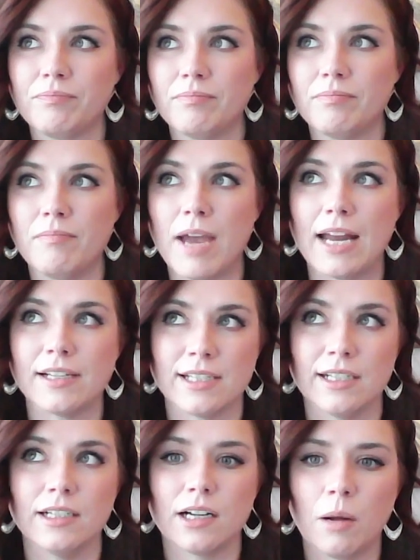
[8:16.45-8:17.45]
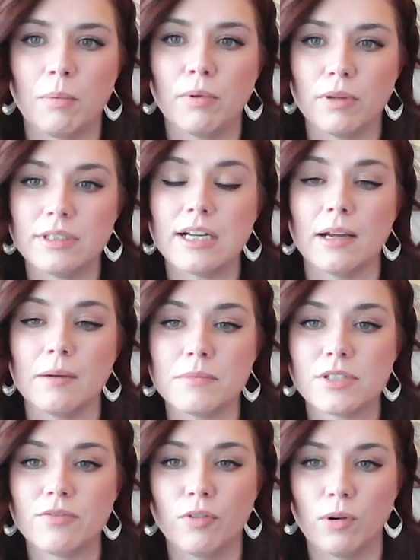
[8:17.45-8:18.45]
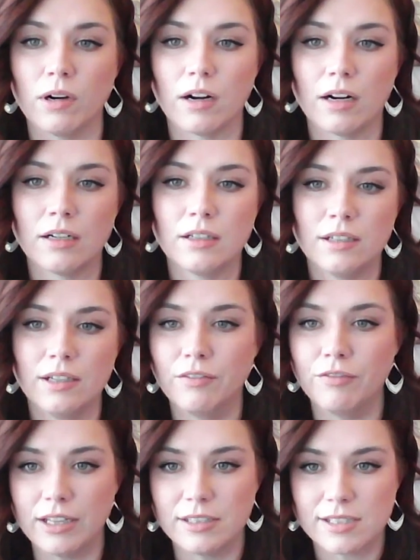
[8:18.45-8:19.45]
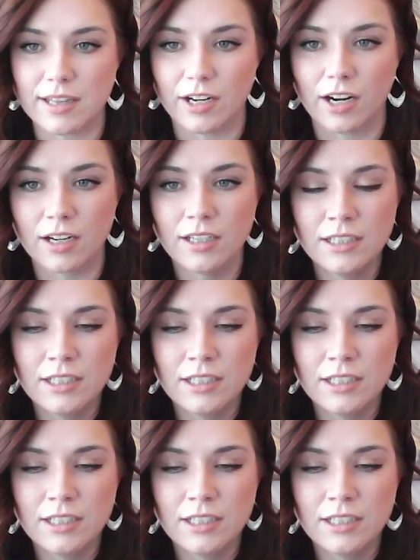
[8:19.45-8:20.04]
Madison a couple of times for events there.